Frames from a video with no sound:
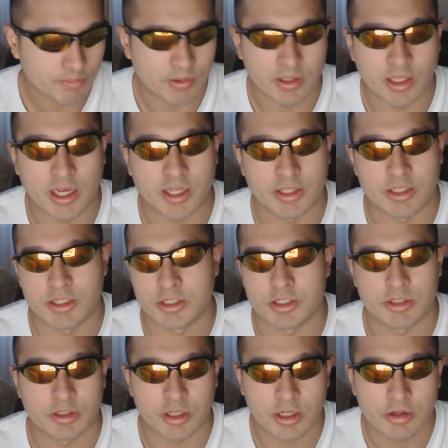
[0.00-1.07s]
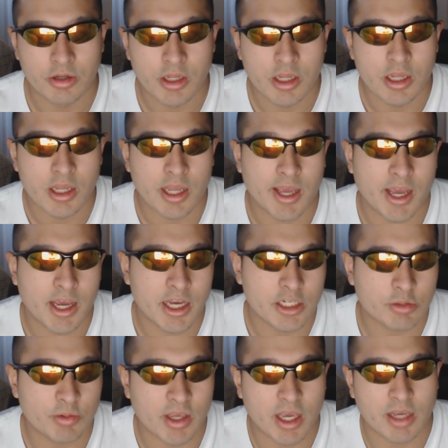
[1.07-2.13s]
politeness, you know?
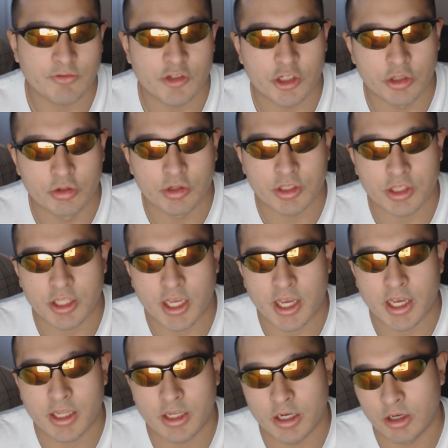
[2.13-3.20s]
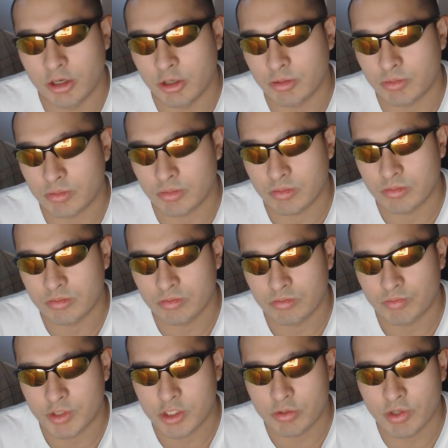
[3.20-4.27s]
As we have to it that
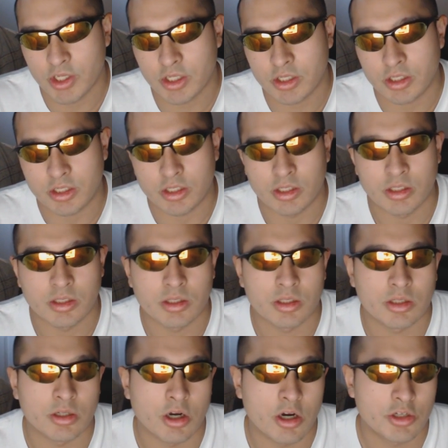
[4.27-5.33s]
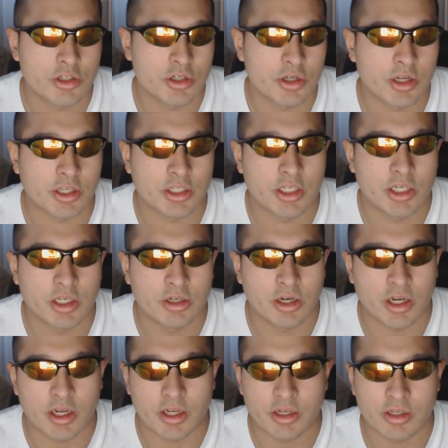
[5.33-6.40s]
between Archer and
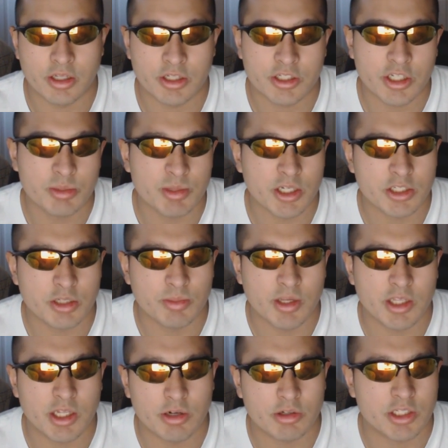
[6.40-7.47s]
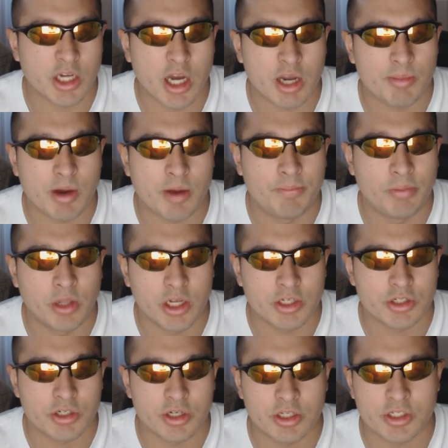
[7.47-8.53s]
Kira, it seems like to me they were talking about
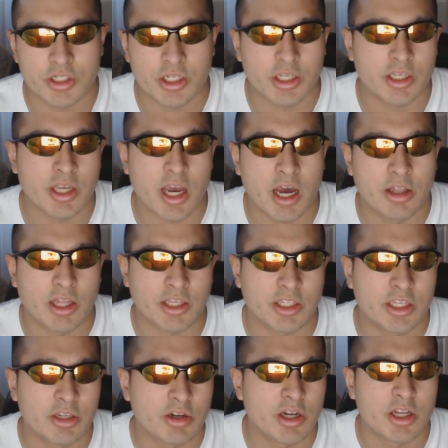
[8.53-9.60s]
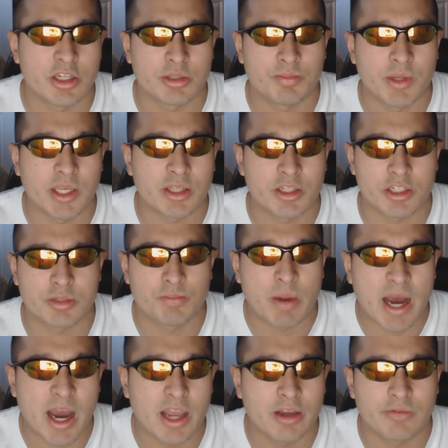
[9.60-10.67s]
pleasure and seeing how like Kira is being the
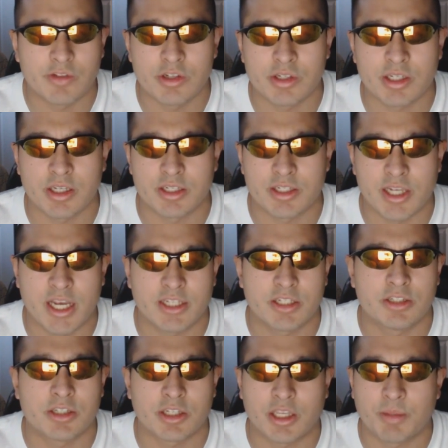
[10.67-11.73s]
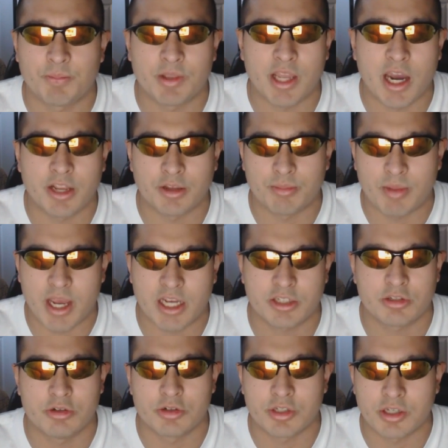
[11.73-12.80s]
spy of using Assassin to keep an eye on the
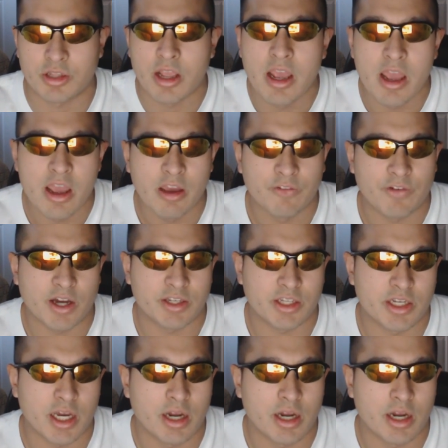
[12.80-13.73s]
Masters and finding